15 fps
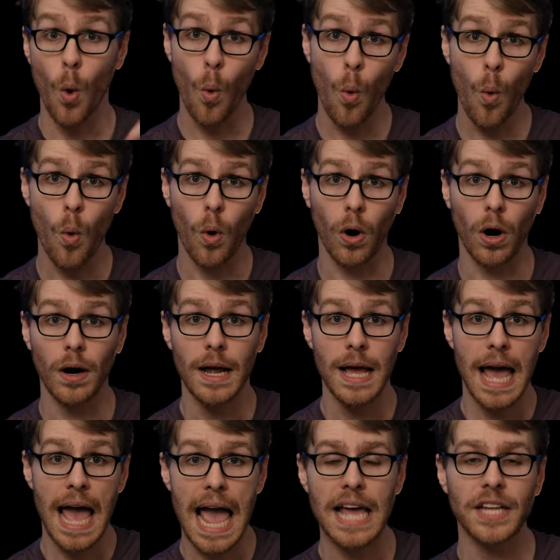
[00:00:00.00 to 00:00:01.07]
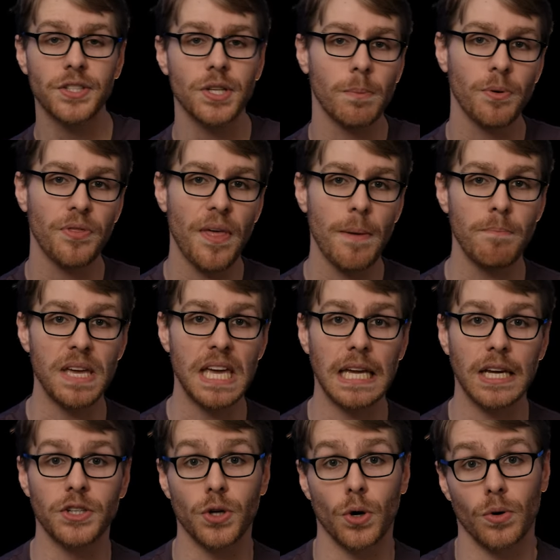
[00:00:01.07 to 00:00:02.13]
or ends up with them
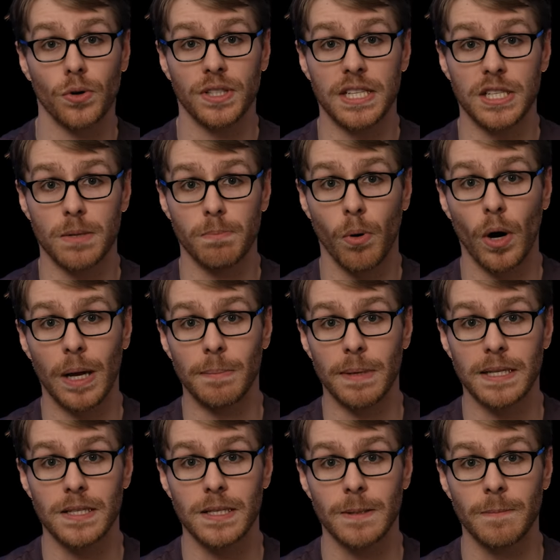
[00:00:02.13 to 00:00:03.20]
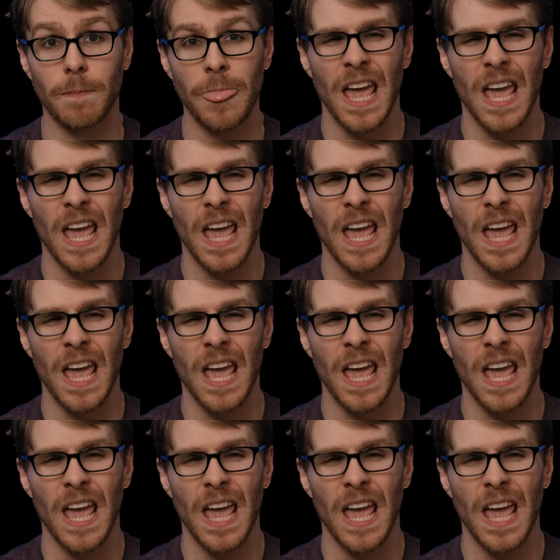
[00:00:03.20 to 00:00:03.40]
being eternal disappointments.